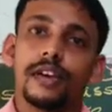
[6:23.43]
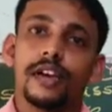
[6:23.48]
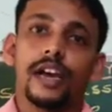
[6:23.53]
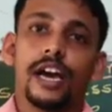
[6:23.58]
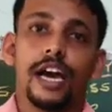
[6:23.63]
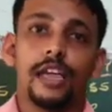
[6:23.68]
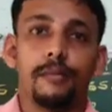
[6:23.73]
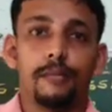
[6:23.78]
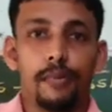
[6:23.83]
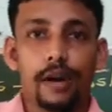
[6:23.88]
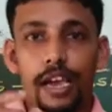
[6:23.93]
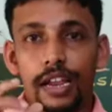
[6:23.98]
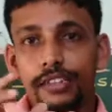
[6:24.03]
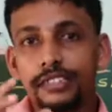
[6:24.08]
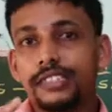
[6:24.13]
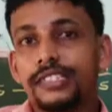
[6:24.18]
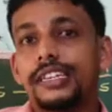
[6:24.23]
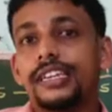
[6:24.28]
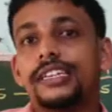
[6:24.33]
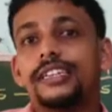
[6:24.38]
And
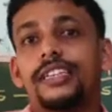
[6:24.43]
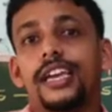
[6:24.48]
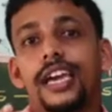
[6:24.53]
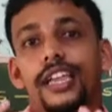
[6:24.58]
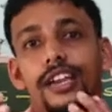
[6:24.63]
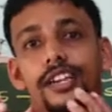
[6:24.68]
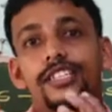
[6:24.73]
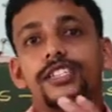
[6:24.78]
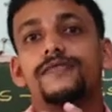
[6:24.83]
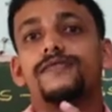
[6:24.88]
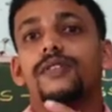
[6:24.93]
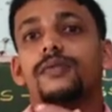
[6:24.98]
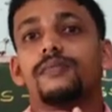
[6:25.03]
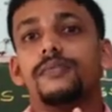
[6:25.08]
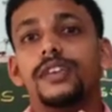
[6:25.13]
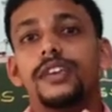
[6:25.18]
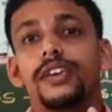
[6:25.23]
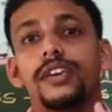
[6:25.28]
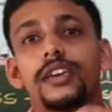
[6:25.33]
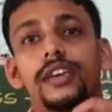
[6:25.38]
plants get energy from
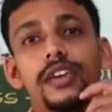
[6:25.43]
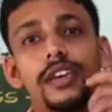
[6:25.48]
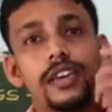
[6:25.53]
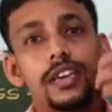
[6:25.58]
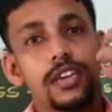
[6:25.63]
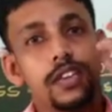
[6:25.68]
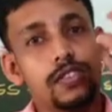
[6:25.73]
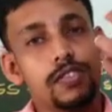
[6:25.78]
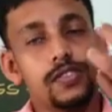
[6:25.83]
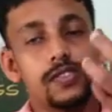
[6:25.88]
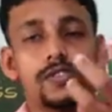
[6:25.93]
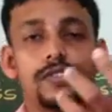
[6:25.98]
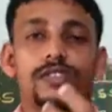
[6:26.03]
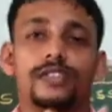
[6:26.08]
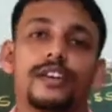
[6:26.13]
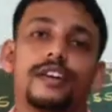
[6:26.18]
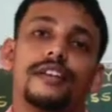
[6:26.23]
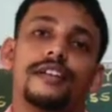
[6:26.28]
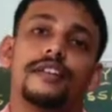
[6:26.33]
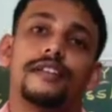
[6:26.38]
the
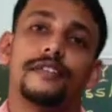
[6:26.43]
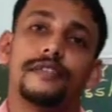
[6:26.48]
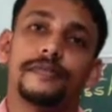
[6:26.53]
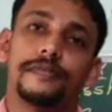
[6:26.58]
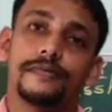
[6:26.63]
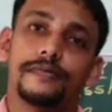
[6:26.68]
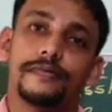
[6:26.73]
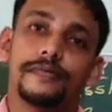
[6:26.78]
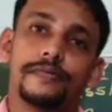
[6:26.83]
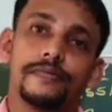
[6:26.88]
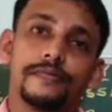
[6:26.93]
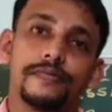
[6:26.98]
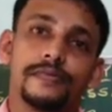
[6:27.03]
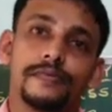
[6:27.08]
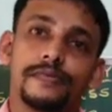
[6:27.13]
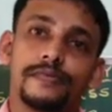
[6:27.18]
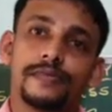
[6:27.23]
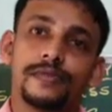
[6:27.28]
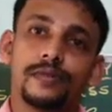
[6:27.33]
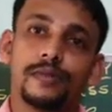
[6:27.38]
sun.
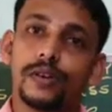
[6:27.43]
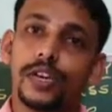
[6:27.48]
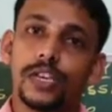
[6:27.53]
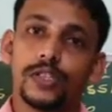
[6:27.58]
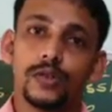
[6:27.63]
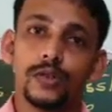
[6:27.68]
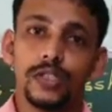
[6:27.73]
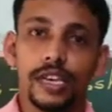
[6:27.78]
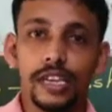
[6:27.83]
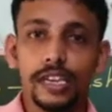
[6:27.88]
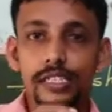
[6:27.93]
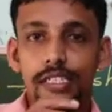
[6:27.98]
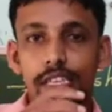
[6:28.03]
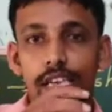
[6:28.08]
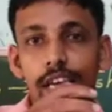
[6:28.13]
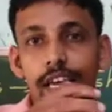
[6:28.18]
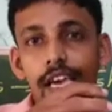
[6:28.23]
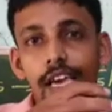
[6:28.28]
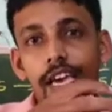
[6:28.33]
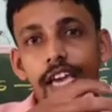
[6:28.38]
Okay, so there is
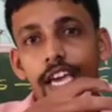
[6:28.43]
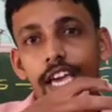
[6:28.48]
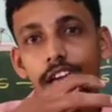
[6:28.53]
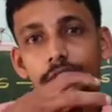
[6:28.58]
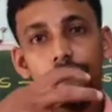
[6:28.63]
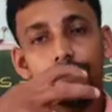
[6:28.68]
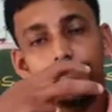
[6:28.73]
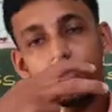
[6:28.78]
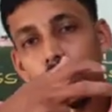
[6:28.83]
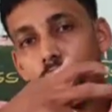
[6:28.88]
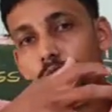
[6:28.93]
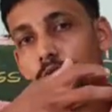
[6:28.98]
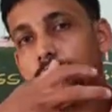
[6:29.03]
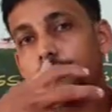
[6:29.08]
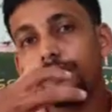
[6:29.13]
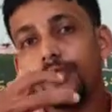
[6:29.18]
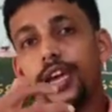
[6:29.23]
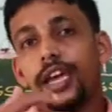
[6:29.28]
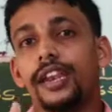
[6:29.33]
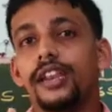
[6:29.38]
a flow
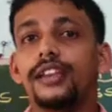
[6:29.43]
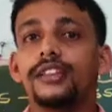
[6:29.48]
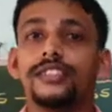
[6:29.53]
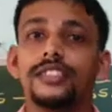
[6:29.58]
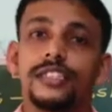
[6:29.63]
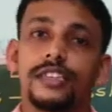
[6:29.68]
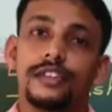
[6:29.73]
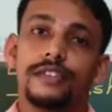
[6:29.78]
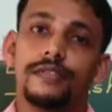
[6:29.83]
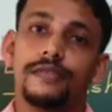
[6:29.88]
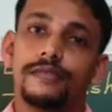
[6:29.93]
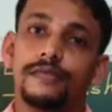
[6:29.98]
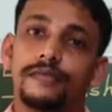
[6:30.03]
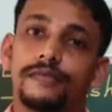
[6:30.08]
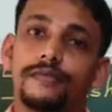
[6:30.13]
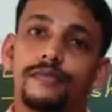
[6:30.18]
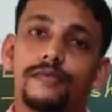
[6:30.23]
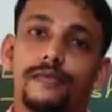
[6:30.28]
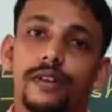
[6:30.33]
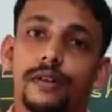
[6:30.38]
of energy
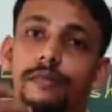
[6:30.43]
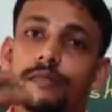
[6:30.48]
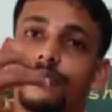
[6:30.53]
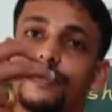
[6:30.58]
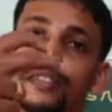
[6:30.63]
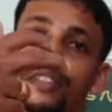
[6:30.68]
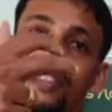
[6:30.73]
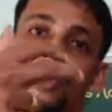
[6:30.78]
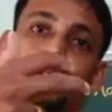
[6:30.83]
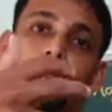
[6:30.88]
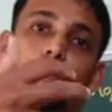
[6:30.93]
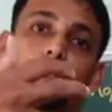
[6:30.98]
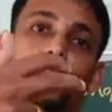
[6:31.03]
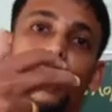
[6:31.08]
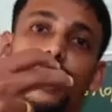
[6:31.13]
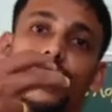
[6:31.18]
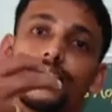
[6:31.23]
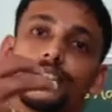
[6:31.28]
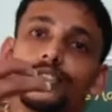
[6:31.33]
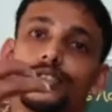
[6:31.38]
from the
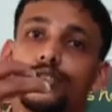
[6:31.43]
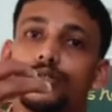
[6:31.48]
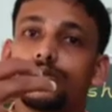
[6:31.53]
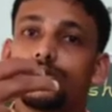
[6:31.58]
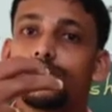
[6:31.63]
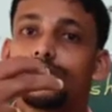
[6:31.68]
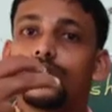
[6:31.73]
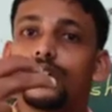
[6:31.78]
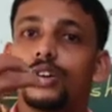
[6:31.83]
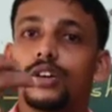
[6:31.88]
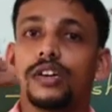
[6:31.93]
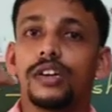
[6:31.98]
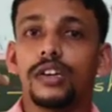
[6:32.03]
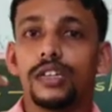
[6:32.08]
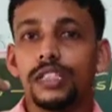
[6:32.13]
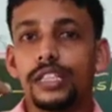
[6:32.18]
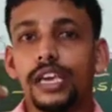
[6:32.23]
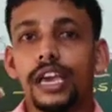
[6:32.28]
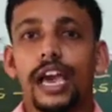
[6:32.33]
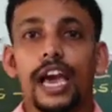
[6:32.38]
plants to
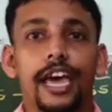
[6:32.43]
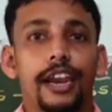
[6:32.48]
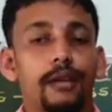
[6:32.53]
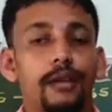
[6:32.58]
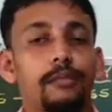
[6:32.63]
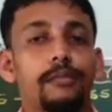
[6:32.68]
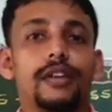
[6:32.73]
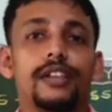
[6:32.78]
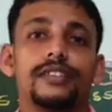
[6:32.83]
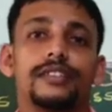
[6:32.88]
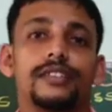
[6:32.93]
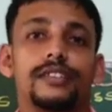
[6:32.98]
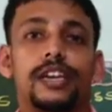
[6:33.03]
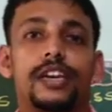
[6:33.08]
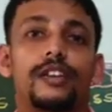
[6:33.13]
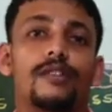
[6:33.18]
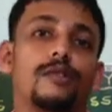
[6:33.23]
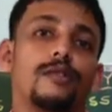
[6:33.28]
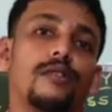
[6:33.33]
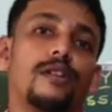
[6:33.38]
the animals
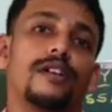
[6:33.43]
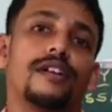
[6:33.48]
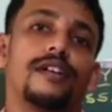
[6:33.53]
and all.